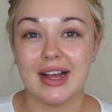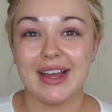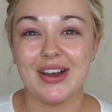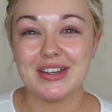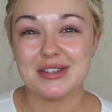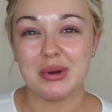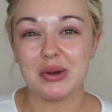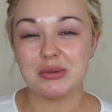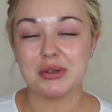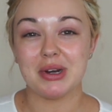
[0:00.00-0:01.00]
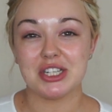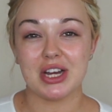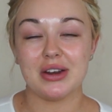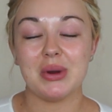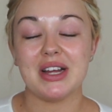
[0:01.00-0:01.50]
Hey guys, and welcome to my
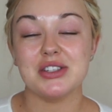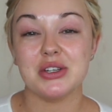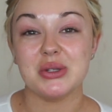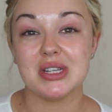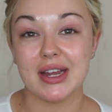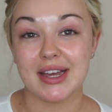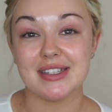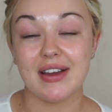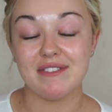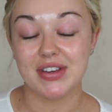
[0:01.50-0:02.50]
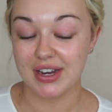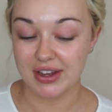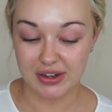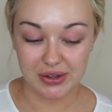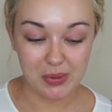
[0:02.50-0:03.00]
channel and to today's
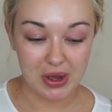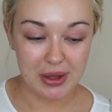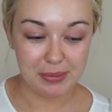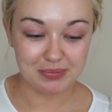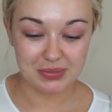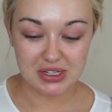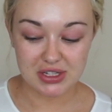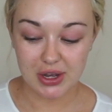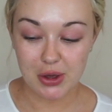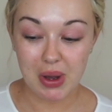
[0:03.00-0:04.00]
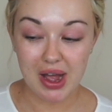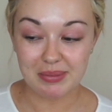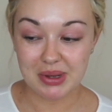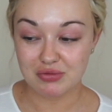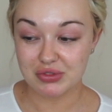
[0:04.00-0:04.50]
video. So
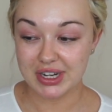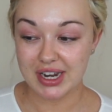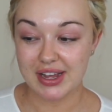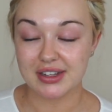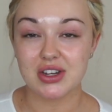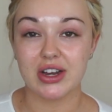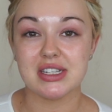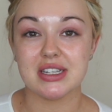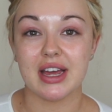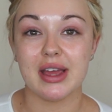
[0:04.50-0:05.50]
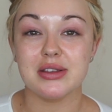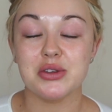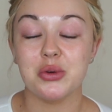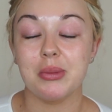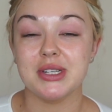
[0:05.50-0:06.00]
I'm really excited today
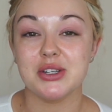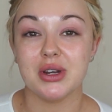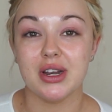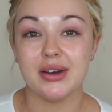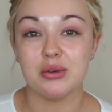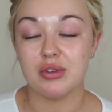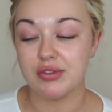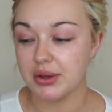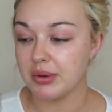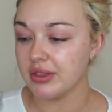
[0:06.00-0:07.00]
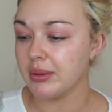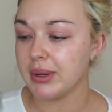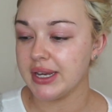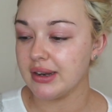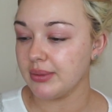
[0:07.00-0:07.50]
to be doing a little review on the
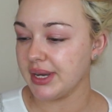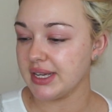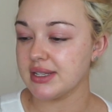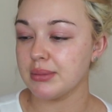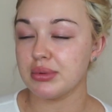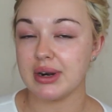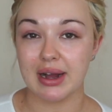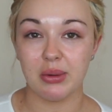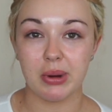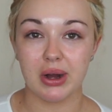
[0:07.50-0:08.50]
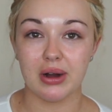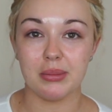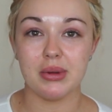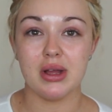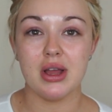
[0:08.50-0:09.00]
Plouise Brow
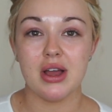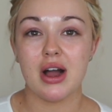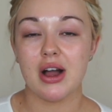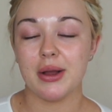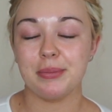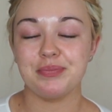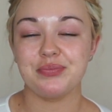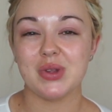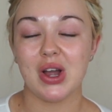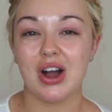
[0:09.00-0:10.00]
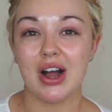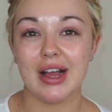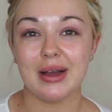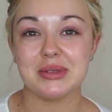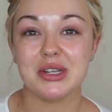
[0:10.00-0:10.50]
Balm. I
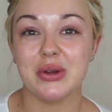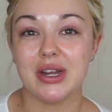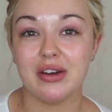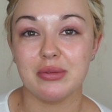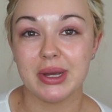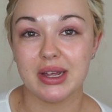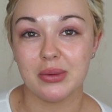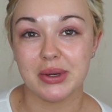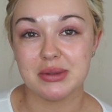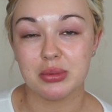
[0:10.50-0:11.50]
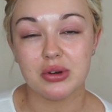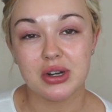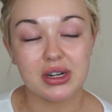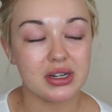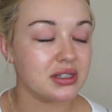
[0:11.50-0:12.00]
absolutely love Plouise
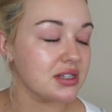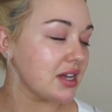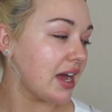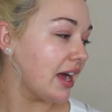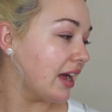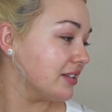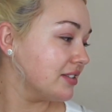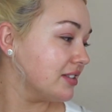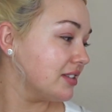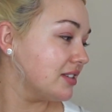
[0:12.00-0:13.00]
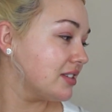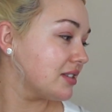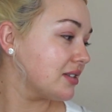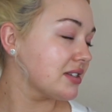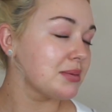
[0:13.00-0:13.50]
products, and
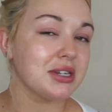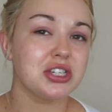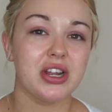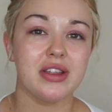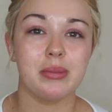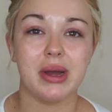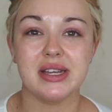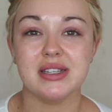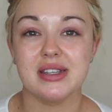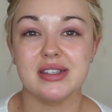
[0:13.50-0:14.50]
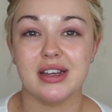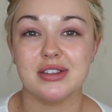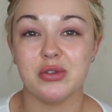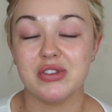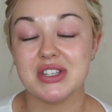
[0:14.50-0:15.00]
especially the bases,
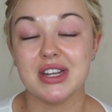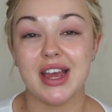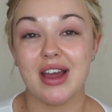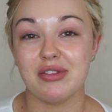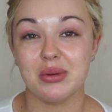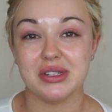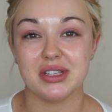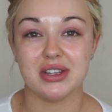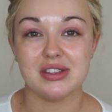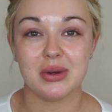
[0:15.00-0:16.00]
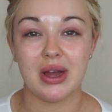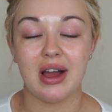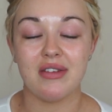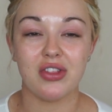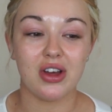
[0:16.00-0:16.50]
as obviously everyone does. So I
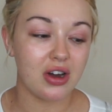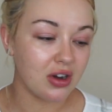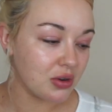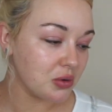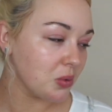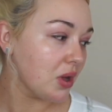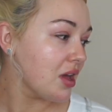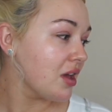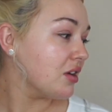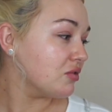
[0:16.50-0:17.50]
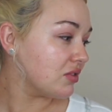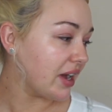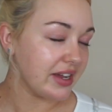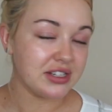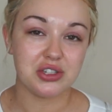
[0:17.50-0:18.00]
have the whole
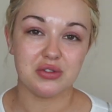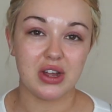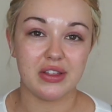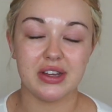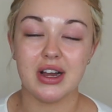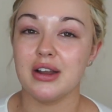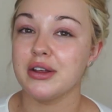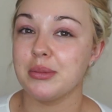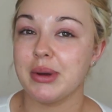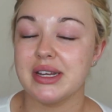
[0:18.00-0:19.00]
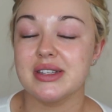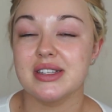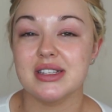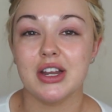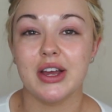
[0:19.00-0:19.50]
range of like the coloured
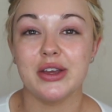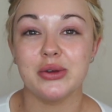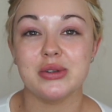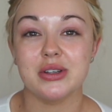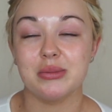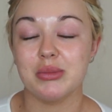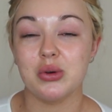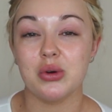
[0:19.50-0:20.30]
bases and I use them